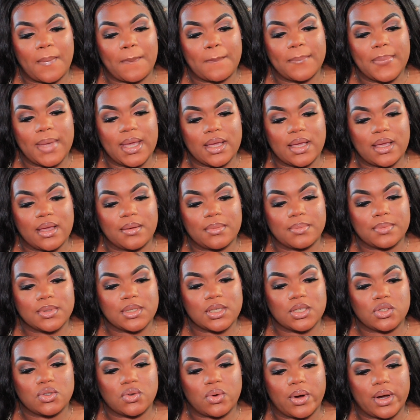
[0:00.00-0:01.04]
makeup
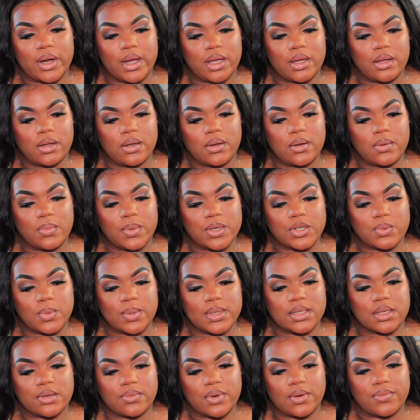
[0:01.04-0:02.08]
tutorial, which
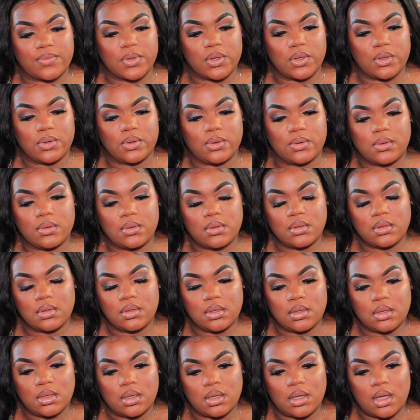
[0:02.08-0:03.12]
was a review
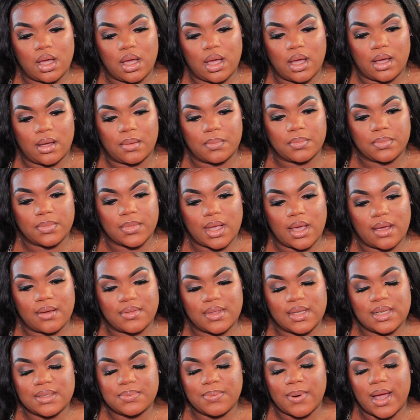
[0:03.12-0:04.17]
of
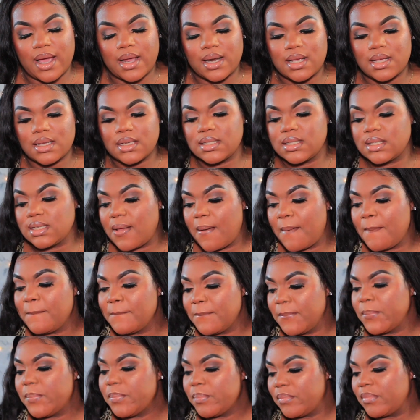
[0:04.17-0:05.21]
these products.
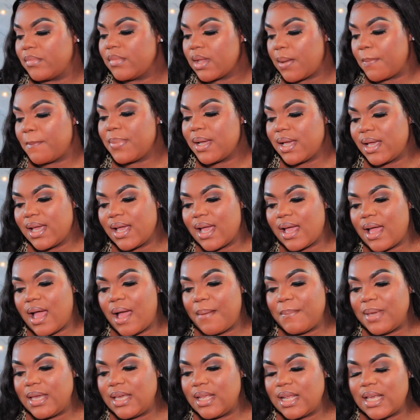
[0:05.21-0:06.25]
But
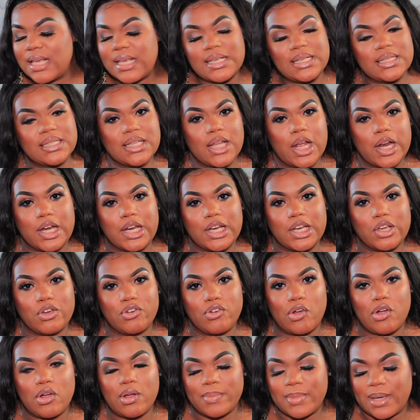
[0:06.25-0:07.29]
I mean, it started to
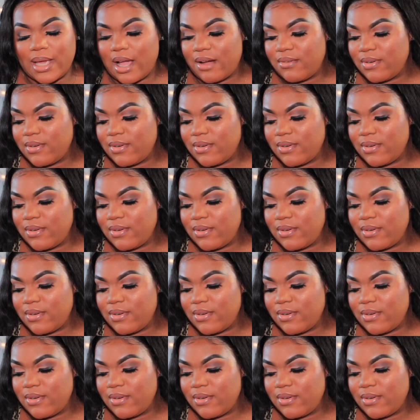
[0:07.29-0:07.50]
grow on me.